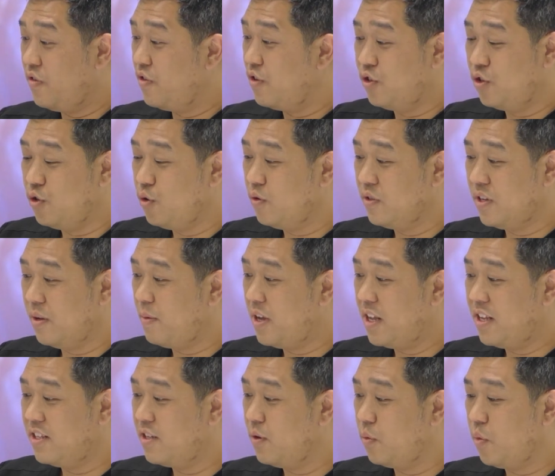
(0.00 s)
tools. I
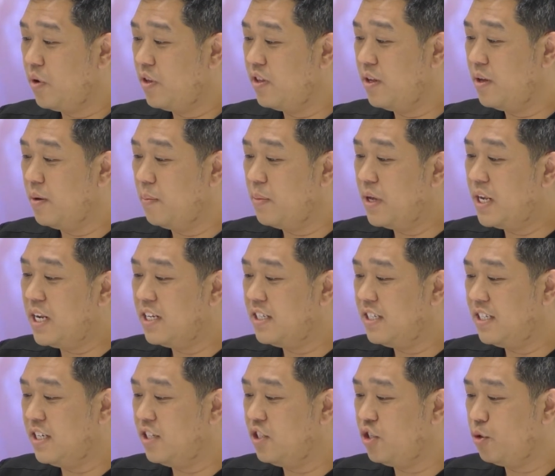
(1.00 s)
mean, the
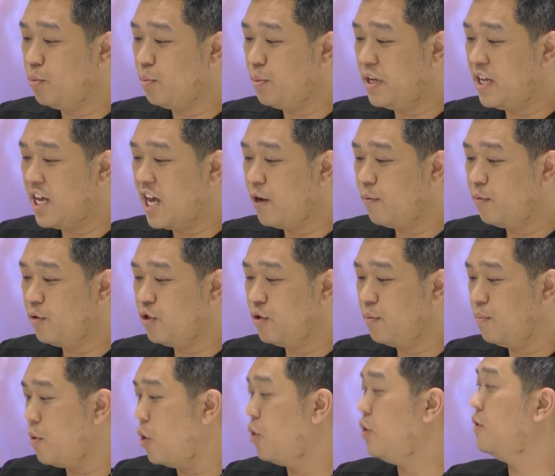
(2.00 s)
ability to be able to
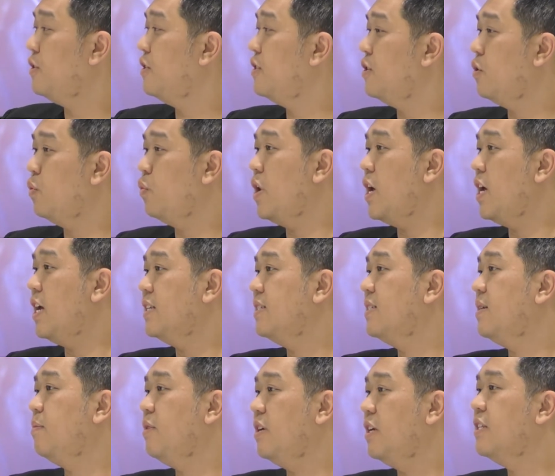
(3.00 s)
monitor the wear is
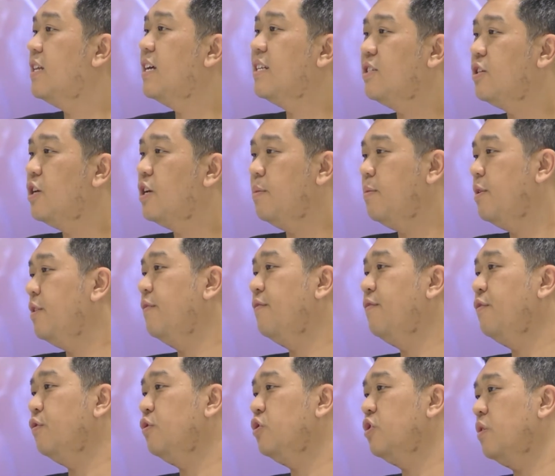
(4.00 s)
something that's going to be in the
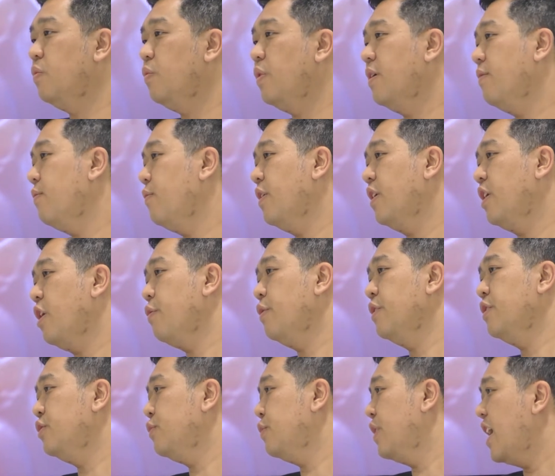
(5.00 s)
future. We're going
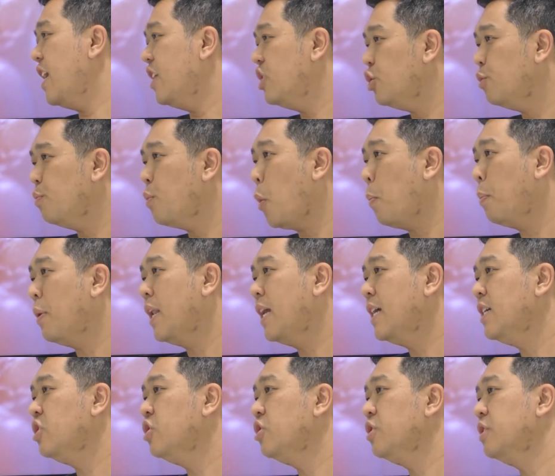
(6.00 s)
into an aging
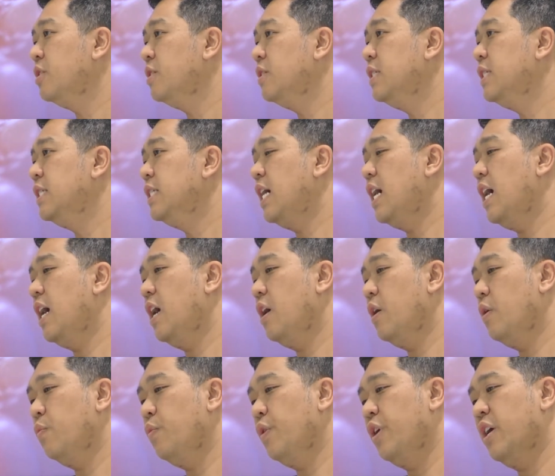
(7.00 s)
population.
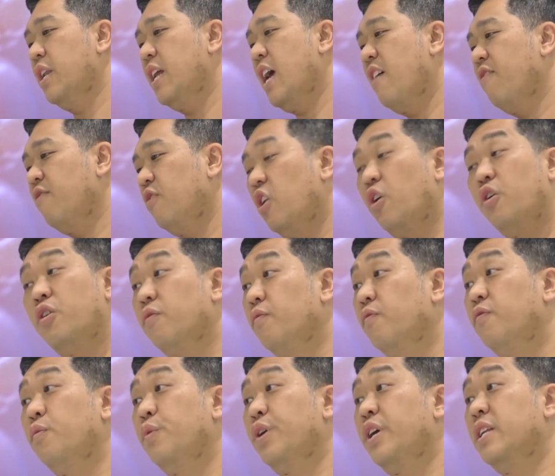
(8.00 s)
We're going
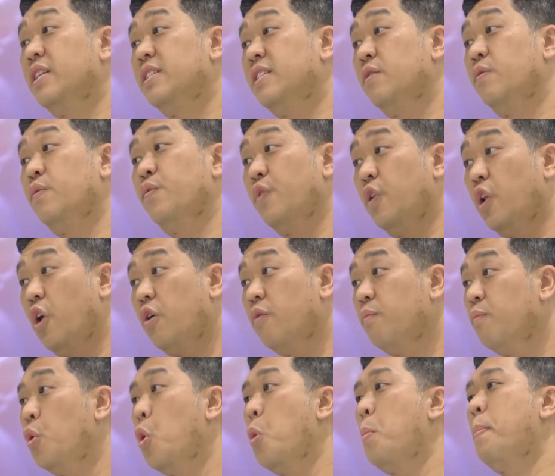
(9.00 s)
to deal with a lot
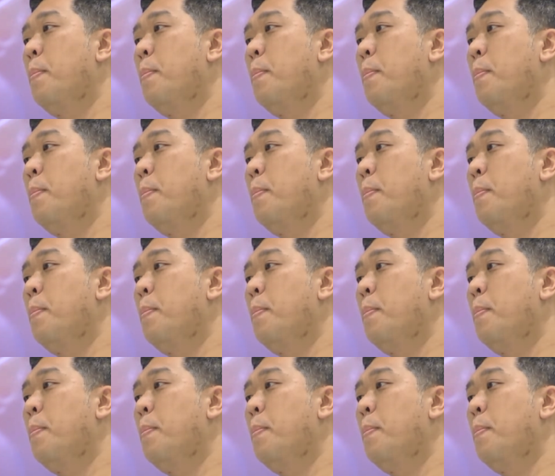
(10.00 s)
more